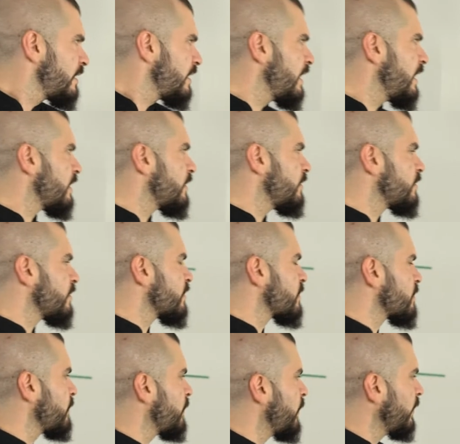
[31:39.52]
a good
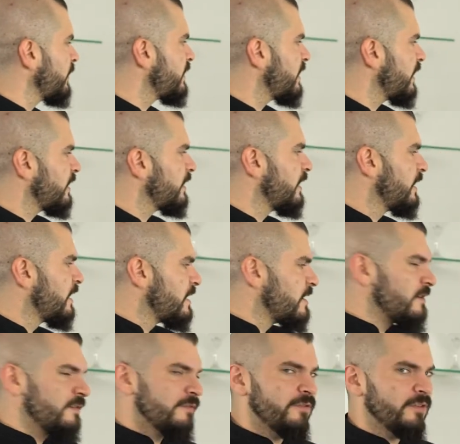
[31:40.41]
cosmopolitan.
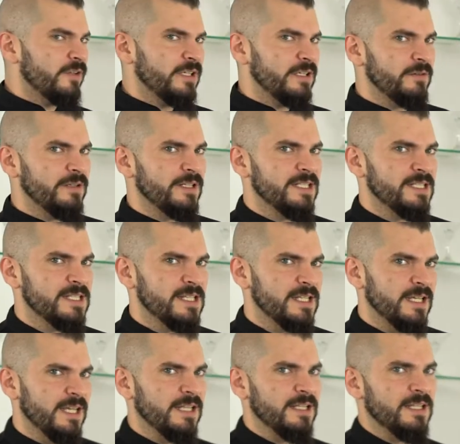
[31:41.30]
4 ingredients
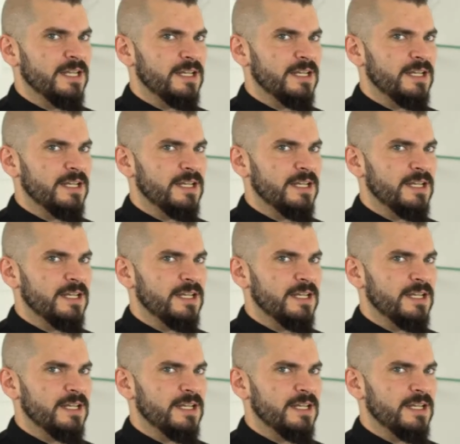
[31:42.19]
again.